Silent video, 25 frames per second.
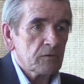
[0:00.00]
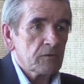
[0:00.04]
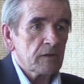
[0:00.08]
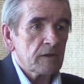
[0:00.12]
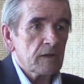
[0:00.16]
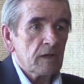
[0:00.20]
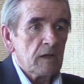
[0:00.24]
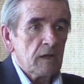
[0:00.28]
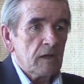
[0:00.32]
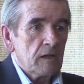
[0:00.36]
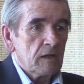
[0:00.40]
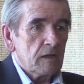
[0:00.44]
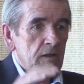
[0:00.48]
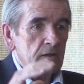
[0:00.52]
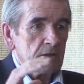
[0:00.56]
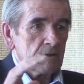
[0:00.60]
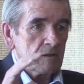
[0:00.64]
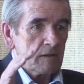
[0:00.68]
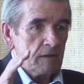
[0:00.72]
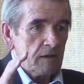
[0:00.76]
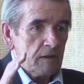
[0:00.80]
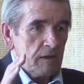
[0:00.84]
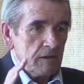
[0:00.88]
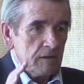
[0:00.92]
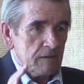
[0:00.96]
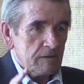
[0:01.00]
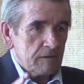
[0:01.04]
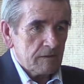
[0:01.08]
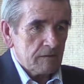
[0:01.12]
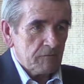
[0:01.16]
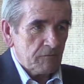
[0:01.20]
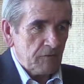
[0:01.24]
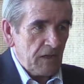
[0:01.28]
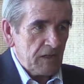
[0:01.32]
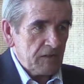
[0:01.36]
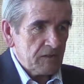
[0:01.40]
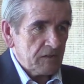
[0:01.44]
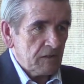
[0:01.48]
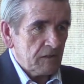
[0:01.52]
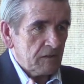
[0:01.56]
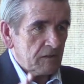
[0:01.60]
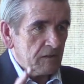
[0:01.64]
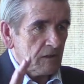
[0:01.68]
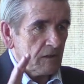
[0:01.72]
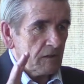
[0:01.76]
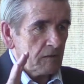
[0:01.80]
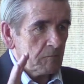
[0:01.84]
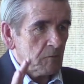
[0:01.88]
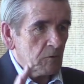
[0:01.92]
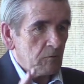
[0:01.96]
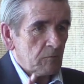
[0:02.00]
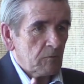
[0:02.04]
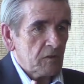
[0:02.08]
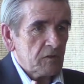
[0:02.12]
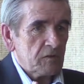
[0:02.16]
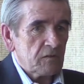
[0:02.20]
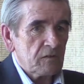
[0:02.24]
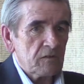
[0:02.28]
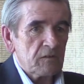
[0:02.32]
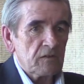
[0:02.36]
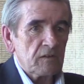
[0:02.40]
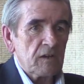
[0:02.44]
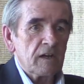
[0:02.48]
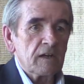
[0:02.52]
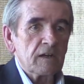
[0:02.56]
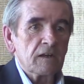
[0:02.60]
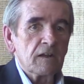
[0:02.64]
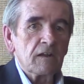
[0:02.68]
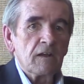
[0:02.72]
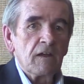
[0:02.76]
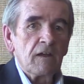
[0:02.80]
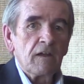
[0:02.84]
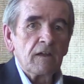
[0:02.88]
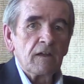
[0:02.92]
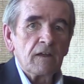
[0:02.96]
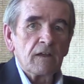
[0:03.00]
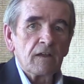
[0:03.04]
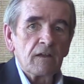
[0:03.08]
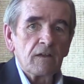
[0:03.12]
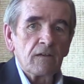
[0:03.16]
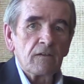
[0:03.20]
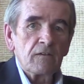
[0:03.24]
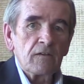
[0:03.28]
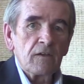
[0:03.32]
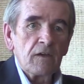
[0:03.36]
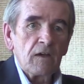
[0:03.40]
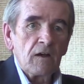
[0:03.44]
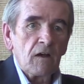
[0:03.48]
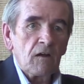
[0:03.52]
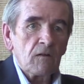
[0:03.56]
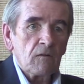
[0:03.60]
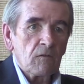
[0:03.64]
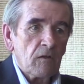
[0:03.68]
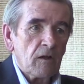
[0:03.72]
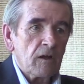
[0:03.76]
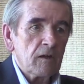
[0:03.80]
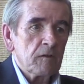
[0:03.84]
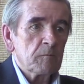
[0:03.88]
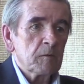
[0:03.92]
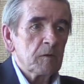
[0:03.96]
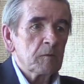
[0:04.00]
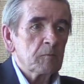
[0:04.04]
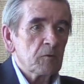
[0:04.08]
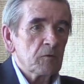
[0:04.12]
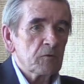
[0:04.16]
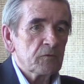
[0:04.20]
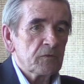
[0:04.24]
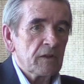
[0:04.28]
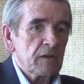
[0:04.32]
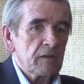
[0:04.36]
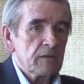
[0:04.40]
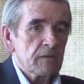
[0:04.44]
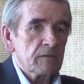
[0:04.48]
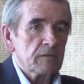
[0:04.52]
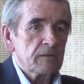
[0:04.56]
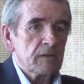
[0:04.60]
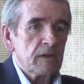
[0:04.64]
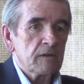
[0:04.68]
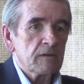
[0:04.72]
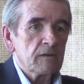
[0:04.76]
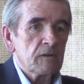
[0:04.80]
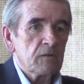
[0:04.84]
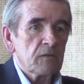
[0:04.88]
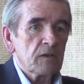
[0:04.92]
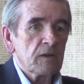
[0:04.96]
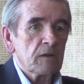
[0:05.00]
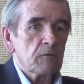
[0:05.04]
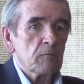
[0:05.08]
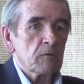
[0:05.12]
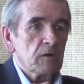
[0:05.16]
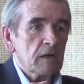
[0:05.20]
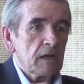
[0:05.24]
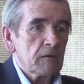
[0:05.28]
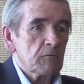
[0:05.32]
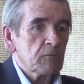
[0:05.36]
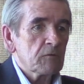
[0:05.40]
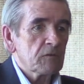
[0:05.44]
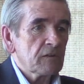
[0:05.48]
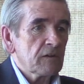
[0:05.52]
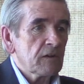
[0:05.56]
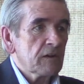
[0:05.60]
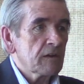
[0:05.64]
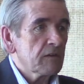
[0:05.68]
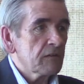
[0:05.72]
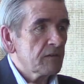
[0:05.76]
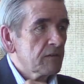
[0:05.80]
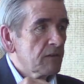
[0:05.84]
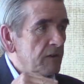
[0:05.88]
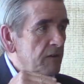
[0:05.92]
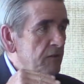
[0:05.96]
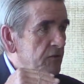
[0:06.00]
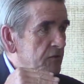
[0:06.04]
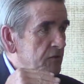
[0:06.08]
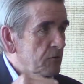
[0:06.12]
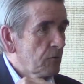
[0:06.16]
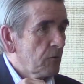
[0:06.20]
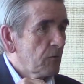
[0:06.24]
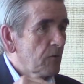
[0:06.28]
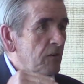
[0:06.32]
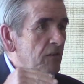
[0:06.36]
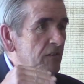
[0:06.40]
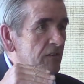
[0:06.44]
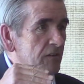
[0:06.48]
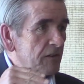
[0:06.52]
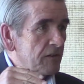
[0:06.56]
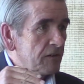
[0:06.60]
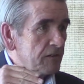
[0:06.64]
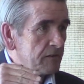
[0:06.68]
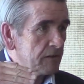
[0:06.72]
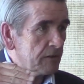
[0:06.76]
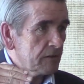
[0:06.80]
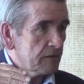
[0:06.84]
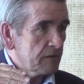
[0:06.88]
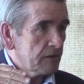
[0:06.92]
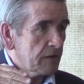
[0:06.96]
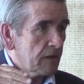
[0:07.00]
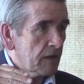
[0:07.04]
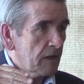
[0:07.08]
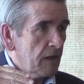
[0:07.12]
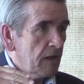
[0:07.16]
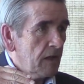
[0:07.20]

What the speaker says: Like the fascinating thing about Russian society is a lot of people tend to think what I would say is historicistically.